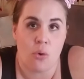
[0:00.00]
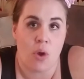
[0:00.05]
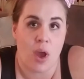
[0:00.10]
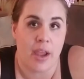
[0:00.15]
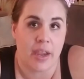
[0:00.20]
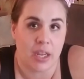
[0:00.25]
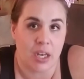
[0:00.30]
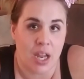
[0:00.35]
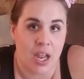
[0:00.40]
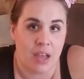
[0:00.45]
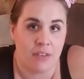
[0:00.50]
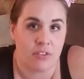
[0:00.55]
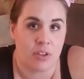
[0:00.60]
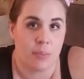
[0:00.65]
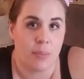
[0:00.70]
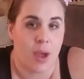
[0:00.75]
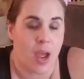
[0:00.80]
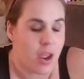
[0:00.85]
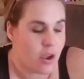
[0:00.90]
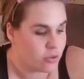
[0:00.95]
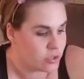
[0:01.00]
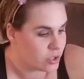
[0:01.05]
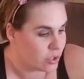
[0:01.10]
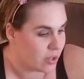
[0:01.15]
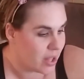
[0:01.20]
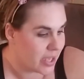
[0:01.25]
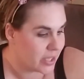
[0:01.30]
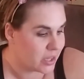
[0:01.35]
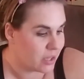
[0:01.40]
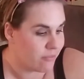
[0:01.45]
I can have them. I also
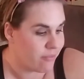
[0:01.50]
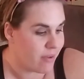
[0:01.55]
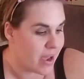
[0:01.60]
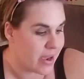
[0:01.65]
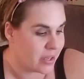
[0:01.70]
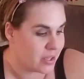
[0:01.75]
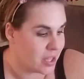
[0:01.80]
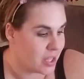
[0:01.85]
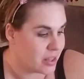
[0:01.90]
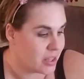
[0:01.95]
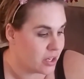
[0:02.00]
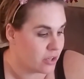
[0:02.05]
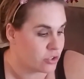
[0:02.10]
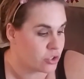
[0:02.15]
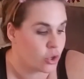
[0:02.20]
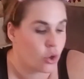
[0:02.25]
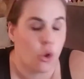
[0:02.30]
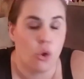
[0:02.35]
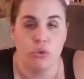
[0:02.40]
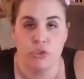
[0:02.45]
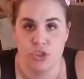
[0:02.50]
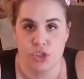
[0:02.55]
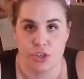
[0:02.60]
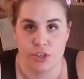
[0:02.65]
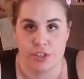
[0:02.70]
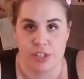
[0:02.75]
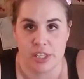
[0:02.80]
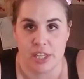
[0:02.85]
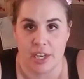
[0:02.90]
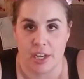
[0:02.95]
like the fact that there's
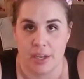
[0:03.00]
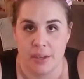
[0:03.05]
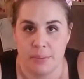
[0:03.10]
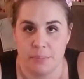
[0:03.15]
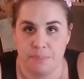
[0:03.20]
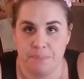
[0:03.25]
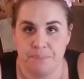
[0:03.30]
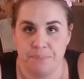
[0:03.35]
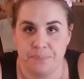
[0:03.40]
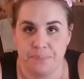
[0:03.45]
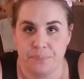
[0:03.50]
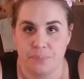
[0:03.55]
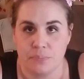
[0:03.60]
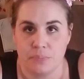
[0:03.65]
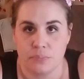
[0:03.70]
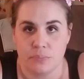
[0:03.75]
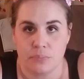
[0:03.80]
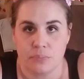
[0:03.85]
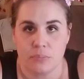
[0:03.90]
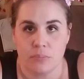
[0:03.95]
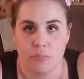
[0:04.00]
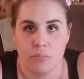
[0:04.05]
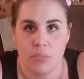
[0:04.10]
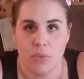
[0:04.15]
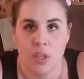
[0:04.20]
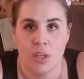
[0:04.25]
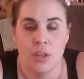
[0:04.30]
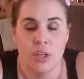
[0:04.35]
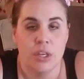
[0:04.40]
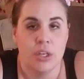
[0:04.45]
cultures in it.
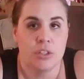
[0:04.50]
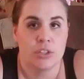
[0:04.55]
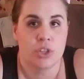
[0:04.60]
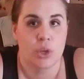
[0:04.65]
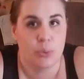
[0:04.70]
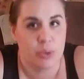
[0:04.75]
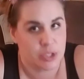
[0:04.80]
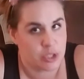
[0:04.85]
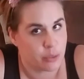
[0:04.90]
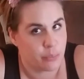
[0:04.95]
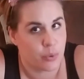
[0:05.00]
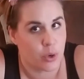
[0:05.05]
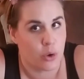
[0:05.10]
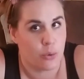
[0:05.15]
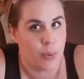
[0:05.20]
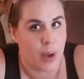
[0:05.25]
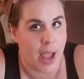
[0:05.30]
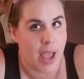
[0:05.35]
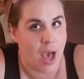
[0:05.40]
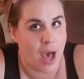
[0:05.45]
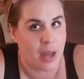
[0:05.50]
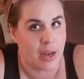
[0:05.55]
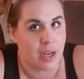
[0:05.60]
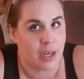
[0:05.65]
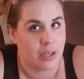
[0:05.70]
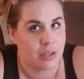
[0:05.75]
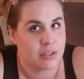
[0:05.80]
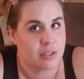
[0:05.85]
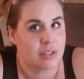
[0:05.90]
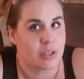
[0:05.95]
So it's a
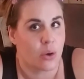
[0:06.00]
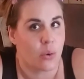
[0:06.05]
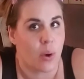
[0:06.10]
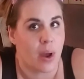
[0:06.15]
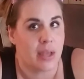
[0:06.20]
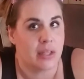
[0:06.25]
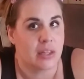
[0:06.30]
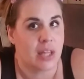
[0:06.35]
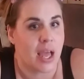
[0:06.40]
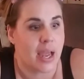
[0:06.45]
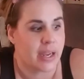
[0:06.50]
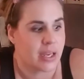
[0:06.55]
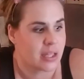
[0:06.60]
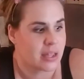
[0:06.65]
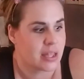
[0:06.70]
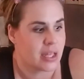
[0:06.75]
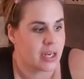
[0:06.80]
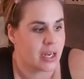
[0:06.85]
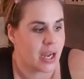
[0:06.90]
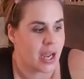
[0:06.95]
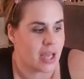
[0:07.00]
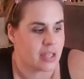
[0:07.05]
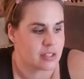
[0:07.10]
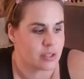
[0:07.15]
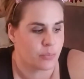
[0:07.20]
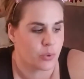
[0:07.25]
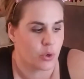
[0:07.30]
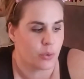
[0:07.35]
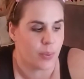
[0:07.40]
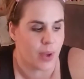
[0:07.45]
probiotic. So I like that it has a
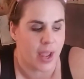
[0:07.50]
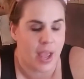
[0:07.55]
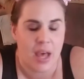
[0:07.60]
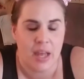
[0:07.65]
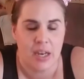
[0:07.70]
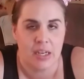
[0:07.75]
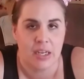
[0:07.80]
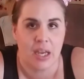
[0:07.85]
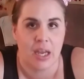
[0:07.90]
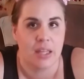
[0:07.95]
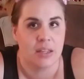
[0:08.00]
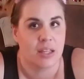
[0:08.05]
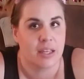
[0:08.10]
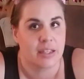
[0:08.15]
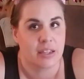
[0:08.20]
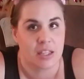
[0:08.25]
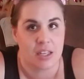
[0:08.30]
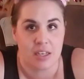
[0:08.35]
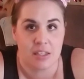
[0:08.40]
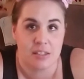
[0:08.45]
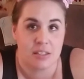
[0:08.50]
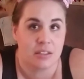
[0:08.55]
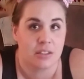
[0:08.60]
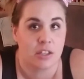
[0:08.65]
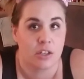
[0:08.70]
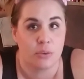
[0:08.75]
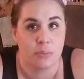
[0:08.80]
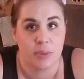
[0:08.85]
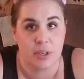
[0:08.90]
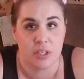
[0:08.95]
probiotic. I like that it's a
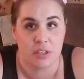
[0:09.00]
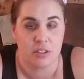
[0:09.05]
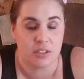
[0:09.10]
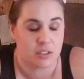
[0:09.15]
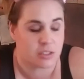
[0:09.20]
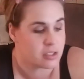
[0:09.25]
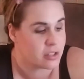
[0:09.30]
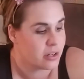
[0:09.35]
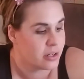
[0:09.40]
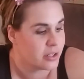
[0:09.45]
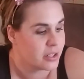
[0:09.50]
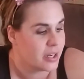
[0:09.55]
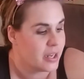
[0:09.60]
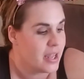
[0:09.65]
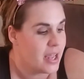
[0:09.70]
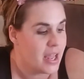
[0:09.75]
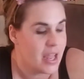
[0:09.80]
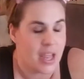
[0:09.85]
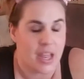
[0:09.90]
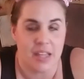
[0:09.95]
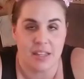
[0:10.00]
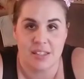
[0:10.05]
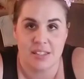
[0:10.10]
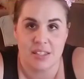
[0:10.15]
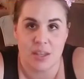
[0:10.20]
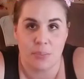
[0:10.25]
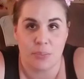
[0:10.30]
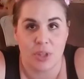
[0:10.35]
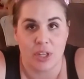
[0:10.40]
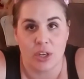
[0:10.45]
little bit of dessert. It's
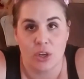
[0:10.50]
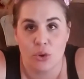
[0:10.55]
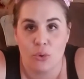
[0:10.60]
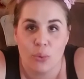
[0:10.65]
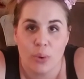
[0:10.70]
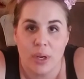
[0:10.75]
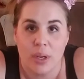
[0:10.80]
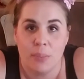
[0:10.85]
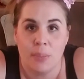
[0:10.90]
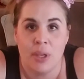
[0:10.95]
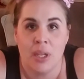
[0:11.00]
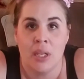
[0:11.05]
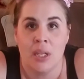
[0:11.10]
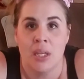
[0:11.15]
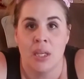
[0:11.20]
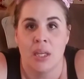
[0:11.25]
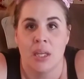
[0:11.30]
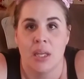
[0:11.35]
something creamy.